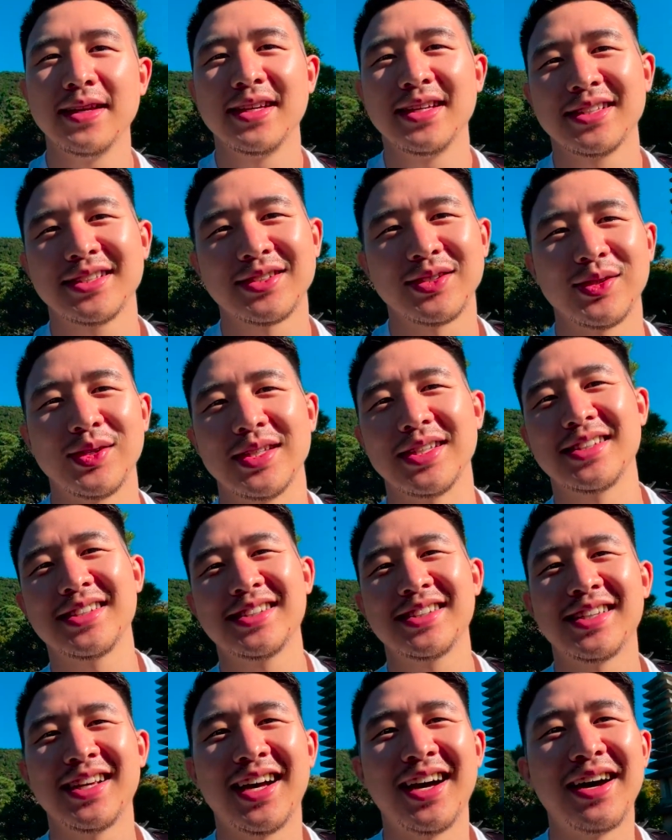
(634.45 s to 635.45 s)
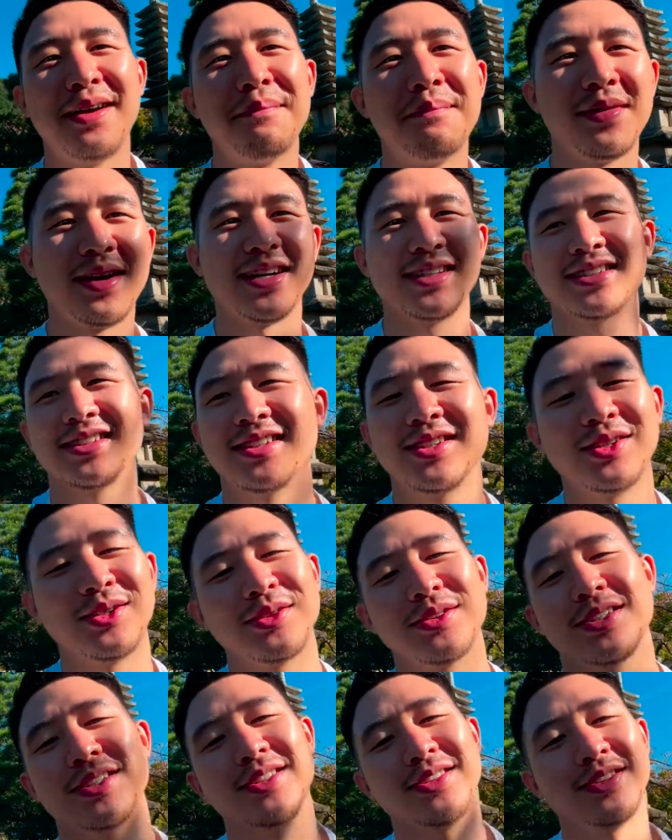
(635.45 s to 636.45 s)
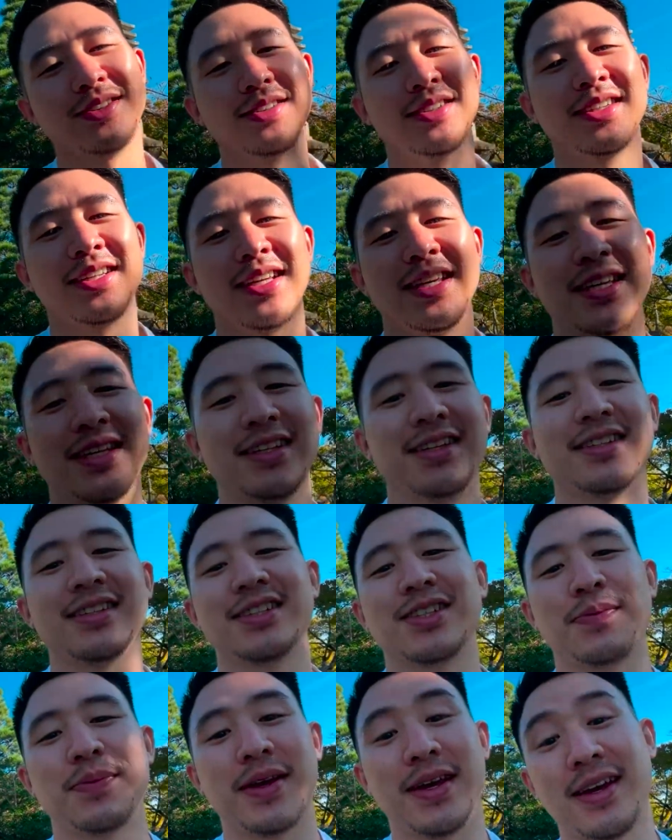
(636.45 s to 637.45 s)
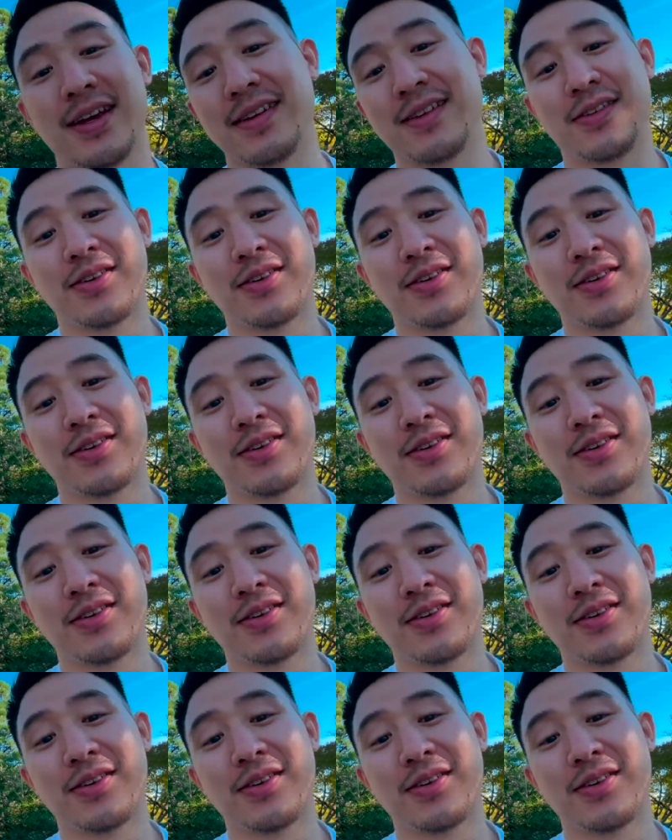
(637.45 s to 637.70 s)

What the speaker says: so it's a must go to in Japan,